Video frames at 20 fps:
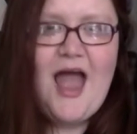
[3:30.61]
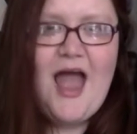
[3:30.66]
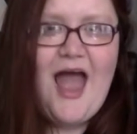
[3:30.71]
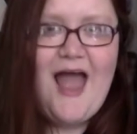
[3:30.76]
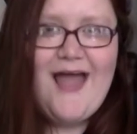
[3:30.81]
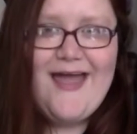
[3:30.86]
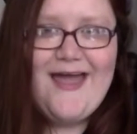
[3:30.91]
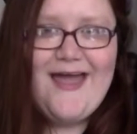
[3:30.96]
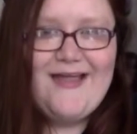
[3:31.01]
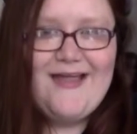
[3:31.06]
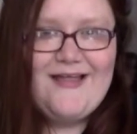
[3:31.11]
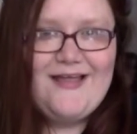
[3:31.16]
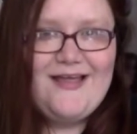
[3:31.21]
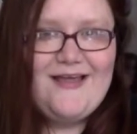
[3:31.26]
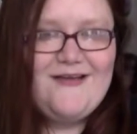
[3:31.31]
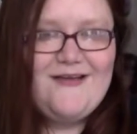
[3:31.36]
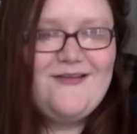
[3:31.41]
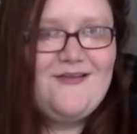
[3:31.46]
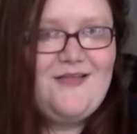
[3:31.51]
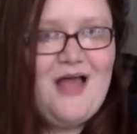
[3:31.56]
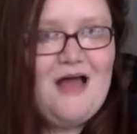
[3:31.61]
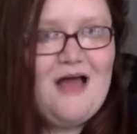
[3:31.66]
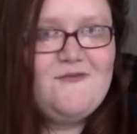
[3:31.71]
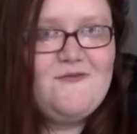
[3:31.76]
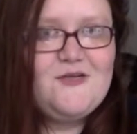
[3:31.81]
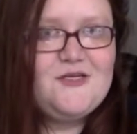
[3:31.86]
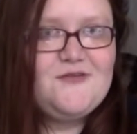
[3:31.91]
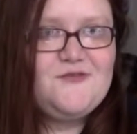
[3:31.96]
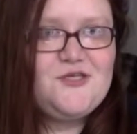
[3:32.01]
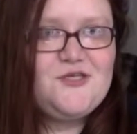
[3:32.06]
and hear the
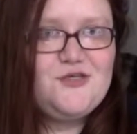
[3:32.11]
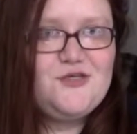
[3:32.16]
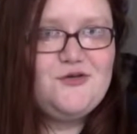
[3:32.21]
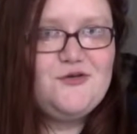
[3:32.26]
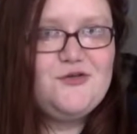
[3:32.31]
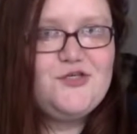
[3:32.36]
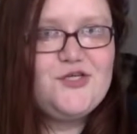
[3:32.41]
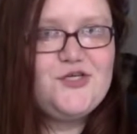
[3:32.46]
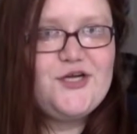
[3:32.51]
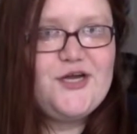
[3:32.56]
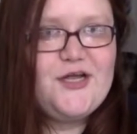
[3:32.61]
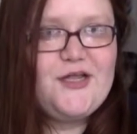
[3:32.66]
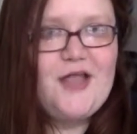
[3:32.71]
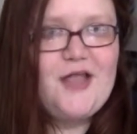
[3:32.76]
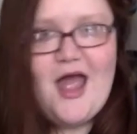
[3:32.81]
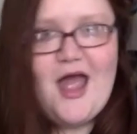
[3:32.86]
laughter of children